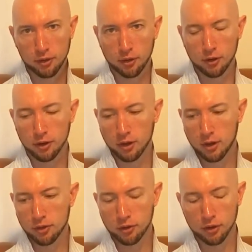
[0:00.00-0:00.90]

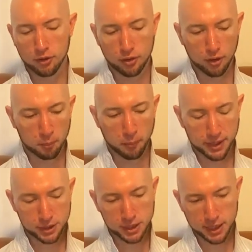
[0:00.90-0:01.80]
that
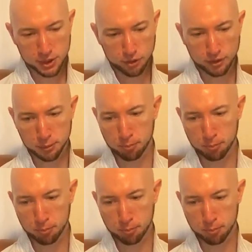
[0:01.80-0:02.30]
Manchester is